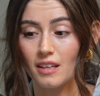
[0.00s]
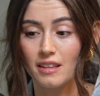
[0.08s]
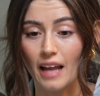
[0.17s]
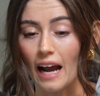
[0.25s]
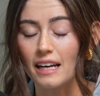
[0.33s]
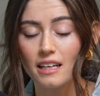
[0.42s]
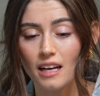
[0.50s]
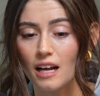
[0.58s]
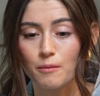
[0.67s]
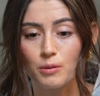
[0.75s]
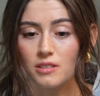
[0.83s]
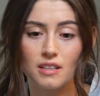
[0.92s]

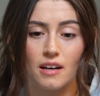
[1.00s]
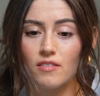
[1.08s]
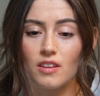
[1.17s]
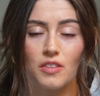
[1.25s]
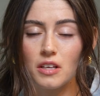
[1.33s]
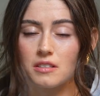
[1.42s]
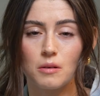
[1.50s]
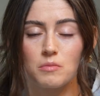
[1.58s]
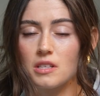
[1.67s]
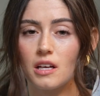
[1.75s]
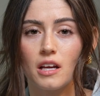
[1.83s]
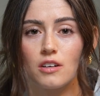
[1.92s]
99% of the things I'm
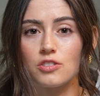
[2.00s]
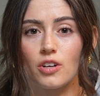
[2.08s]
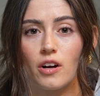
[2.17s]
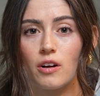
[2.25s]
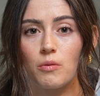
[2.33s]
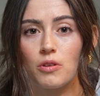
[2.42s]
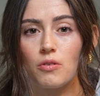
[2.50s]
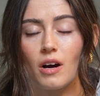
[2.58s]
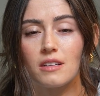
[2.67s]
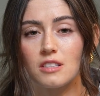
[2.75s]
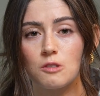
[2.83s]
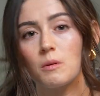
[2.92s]
sitting here sharing with you
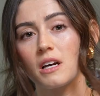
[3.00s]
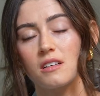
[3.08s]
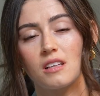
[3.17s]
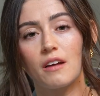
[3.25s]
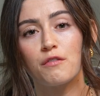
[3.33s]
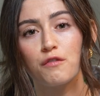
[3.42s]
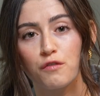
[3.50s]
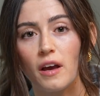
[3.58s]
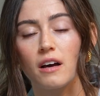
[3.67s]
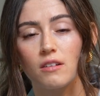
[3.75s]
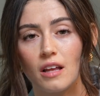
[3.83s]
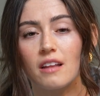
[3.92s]
guys, it's because I
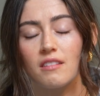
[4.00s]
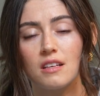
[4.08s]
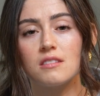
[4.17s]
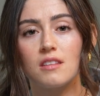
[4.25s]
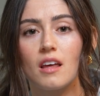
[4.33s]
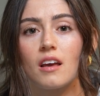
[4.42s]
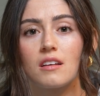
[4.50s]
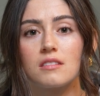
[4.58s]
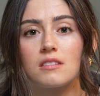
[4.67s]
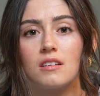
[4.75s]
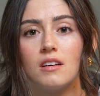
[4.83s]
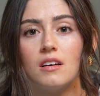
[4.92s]
failed at these
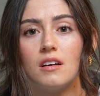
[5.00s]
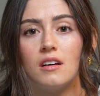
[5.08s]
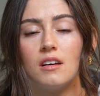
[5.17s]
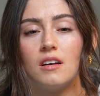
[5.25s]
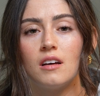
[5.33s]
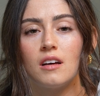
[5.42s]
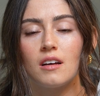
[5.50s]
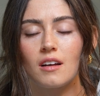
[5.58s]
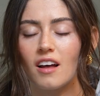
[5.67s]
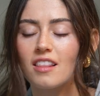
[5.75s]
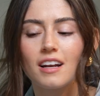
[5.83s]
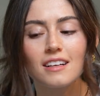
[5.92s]
things.
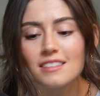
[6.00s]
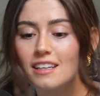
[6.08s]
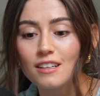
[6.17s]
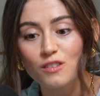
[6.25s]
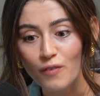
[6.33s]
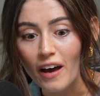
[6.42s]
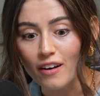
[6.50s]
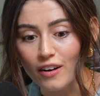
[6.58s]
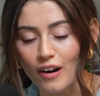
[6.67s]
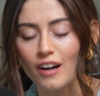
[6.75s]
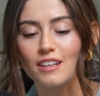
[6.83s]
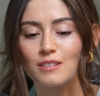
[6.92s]
Not that I see it as
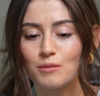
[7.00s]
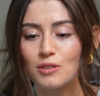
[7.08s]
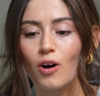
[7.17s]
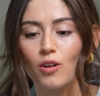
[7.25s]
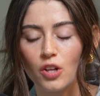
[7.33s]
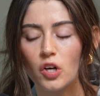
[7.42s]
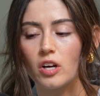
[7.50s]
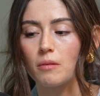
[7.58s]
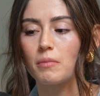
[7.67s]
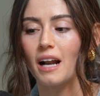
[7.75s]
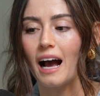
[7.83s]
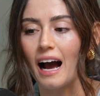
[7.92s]
failure because it was all
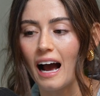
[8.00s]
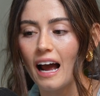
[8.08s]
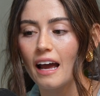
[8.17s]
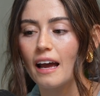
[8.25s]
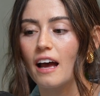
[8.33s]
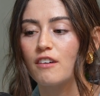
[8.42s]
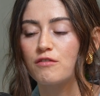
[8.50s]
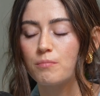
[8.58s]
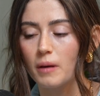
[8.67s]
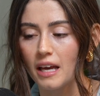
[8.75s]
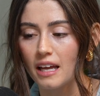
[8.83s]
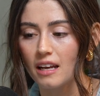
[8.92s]
learning, but I have
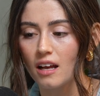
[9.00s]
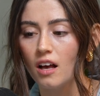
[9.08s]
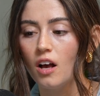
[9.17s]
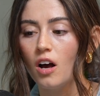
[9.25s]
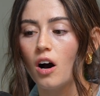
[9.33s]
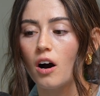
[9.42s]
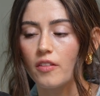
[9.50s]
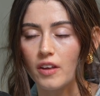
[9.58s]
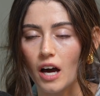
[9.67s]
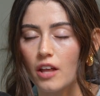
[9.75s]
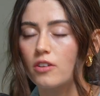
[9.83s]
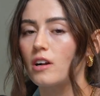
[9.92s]
been on the
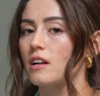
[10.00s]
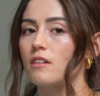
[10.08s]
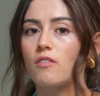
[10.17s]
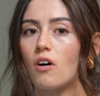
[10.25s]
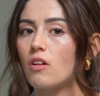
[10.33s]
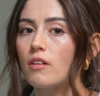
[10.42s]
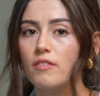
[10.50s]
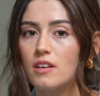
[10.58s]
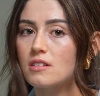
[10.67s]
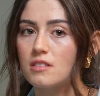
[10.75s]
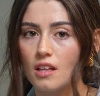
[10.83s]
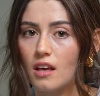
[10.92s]
other end of all of
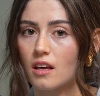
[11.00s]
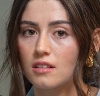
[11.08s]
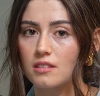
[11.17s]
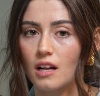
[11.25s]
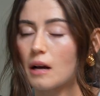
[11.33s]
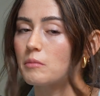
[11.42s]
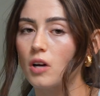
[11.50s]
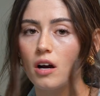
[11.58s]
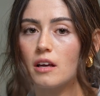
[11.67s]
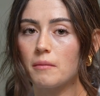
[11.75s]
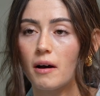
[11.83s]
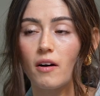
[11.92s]
these things that I'm
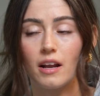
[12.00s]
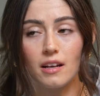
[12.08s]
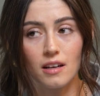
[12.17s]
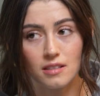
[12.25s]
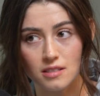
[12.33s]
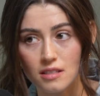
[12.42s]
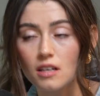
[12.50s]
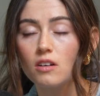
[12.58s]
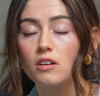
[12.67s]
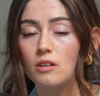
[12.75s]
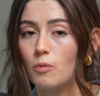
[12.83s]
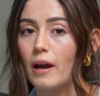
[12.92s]
talking about, and still
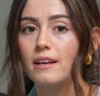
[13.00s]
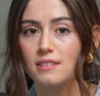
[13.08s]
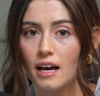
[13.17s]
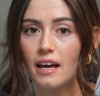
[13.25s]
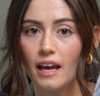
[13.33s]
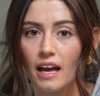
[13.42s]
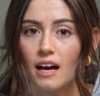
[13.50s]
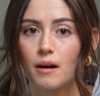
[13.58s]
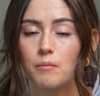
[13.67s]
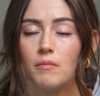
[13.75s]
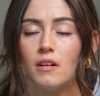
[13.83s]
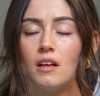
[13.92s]
in ways I
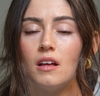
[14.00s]
am.